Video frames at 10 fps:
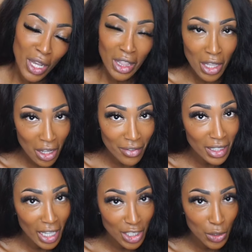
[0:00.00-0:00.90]
I love
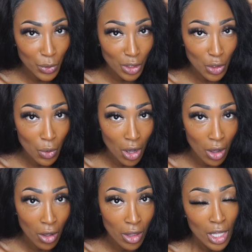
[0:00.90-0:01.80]
engaging with you
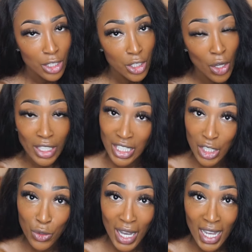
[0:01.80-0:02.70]
all. So I'll
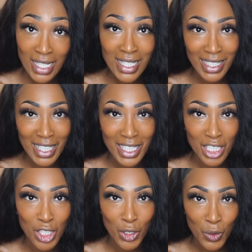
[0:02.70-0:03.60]
see you guys again
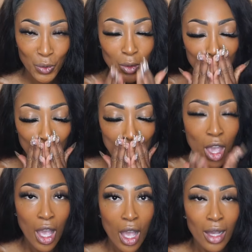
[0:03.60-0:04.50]
soon.
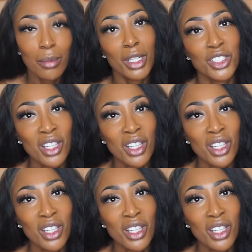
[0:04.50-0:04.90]
Much